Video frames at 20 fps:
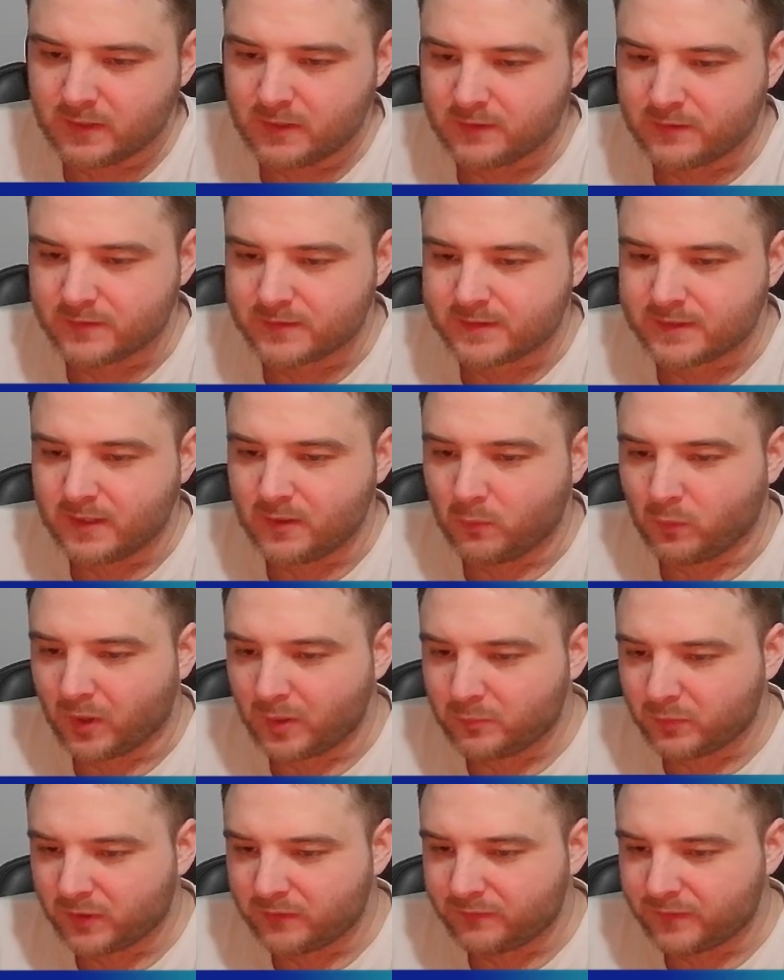You see
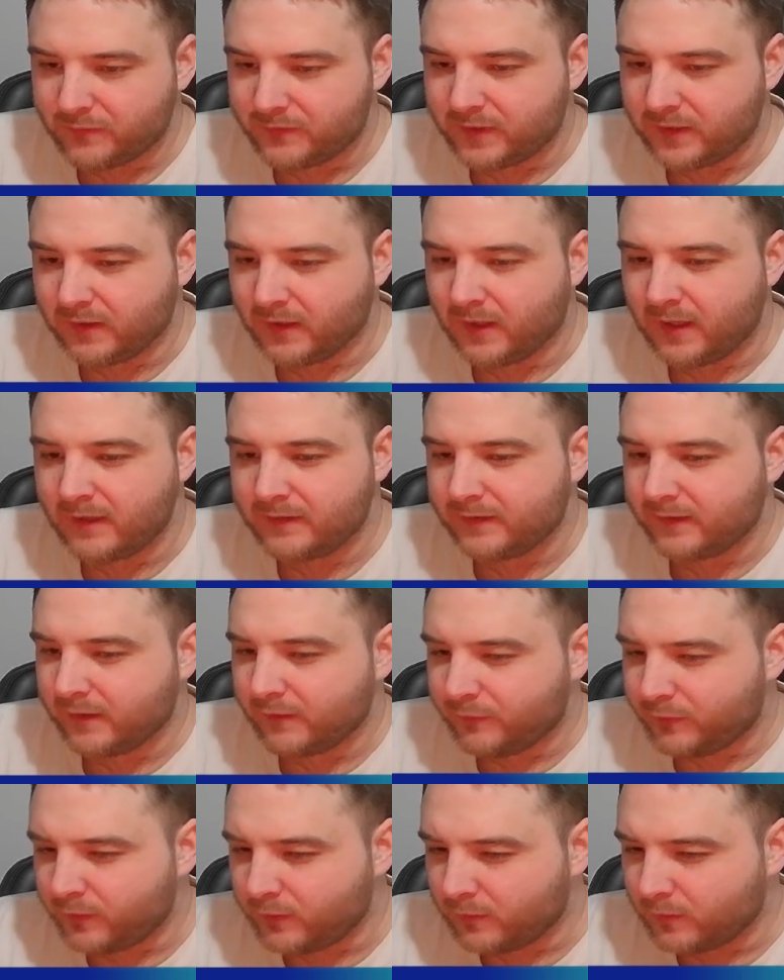1.158,
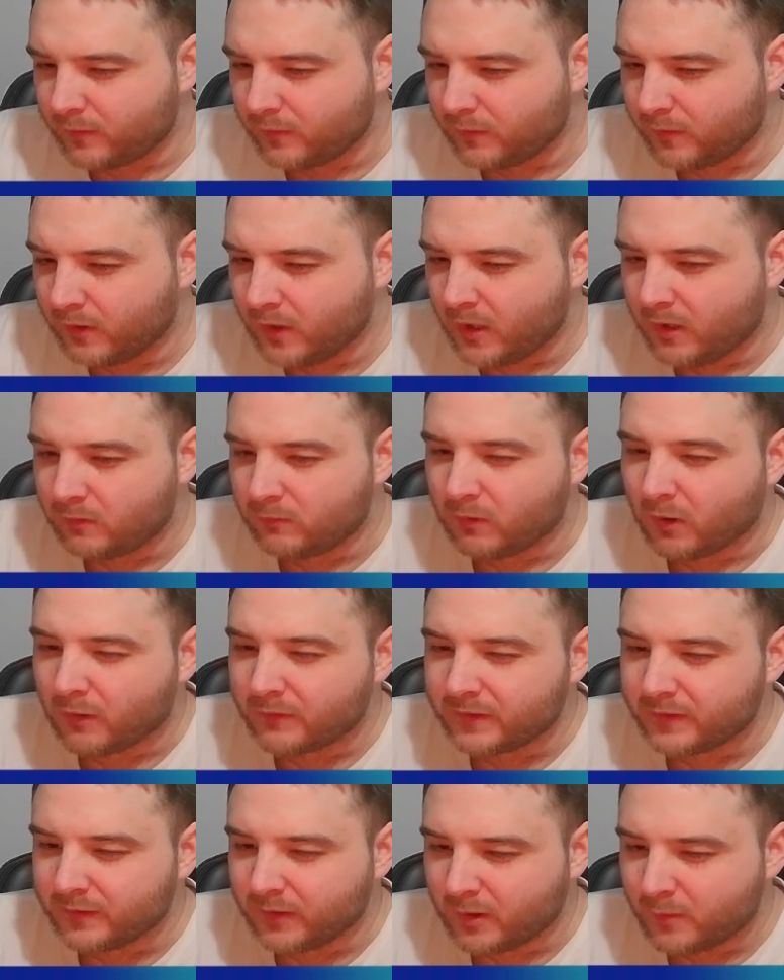if you round
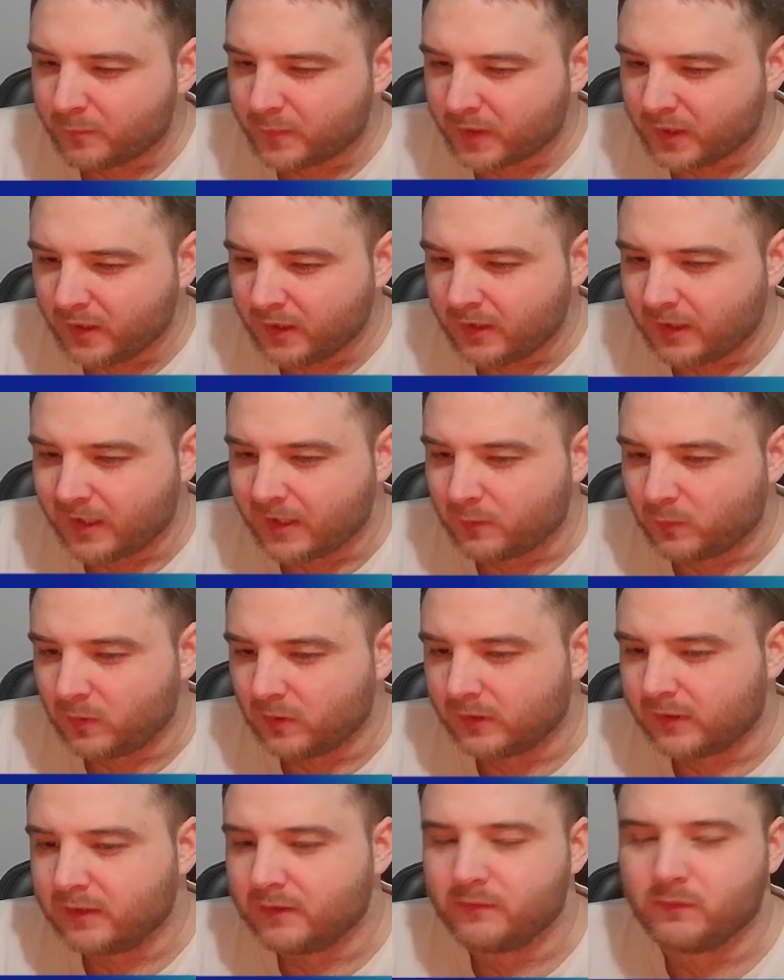it up, it will
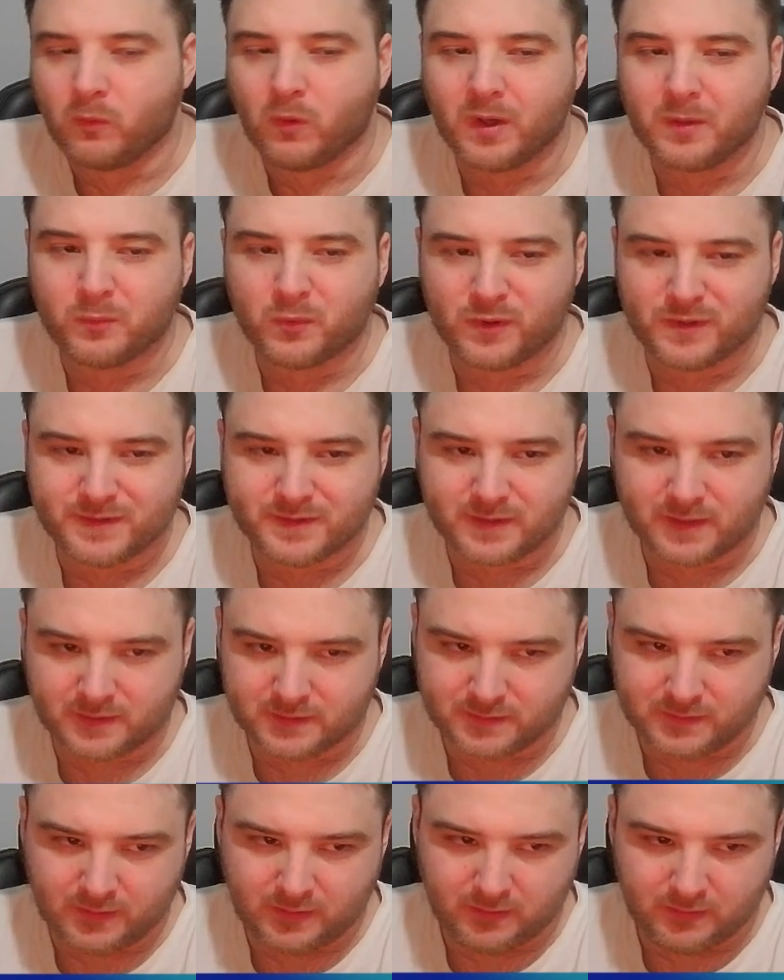give
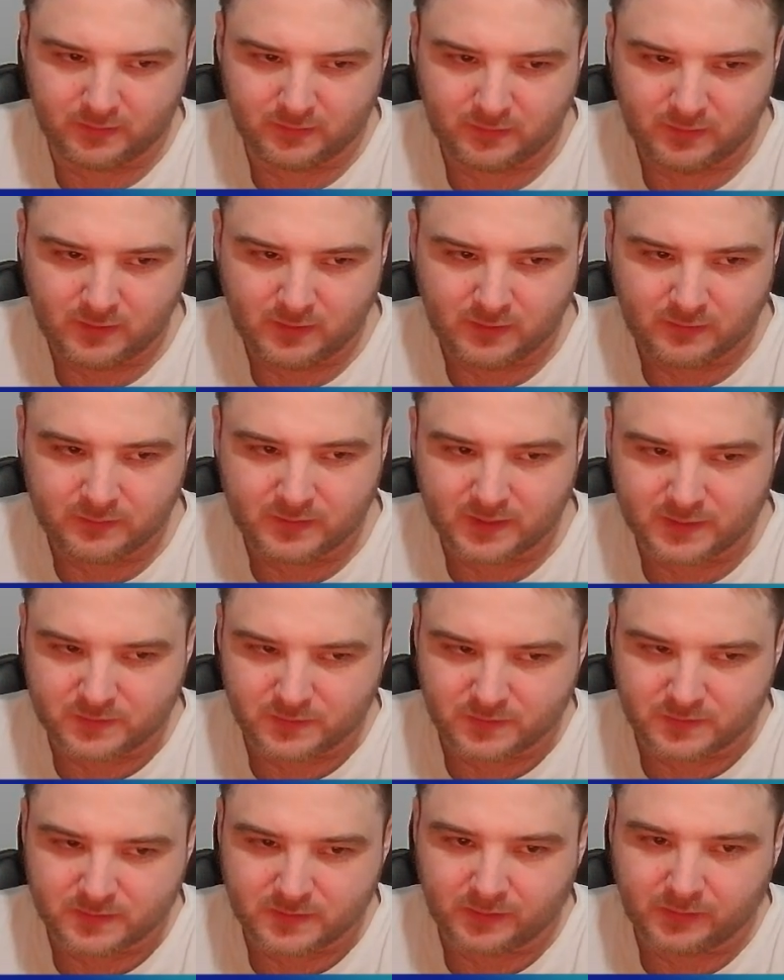1.16 that you
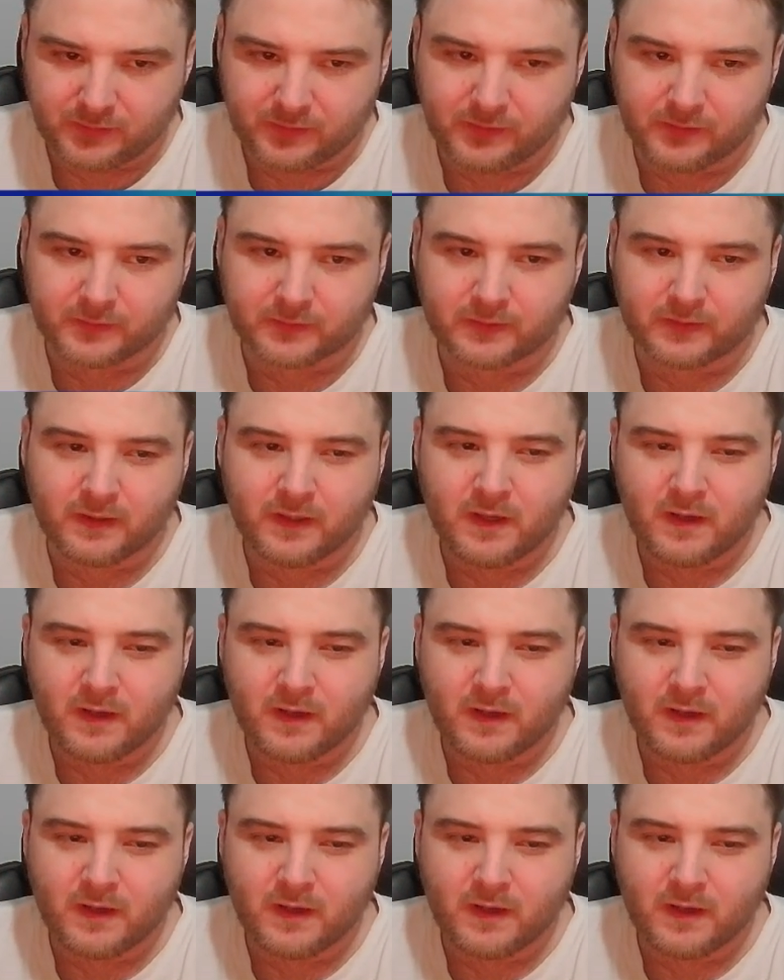see here.